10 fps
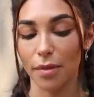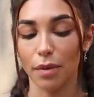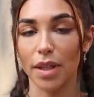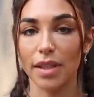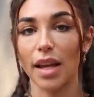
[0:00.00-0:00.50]
the
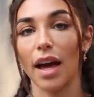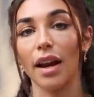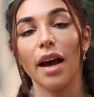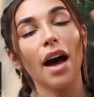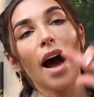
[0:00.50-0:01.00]
ones that
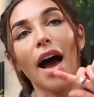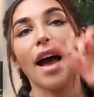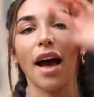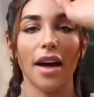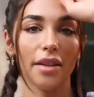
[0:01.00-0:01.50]
I
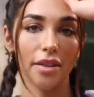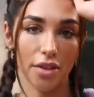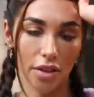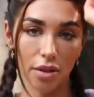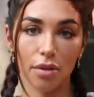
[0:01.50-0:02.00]
had the
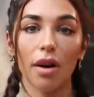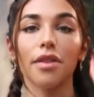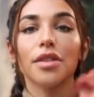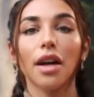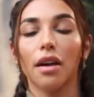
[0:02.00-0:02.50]
2 on
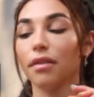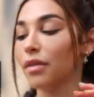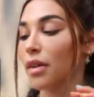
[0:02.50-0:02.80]
the shelf.